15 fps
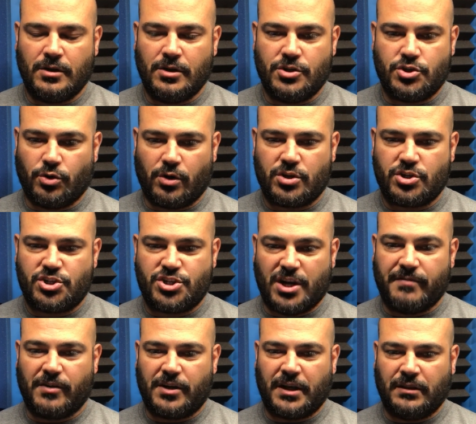George
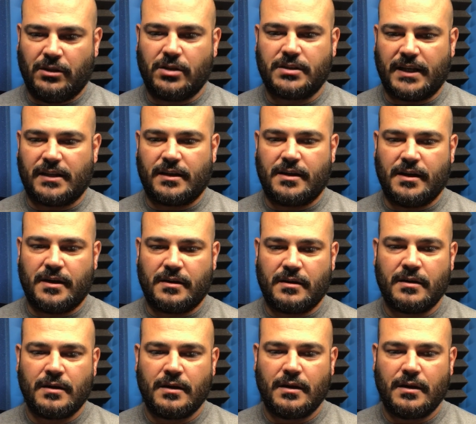shivered and looked at the gun,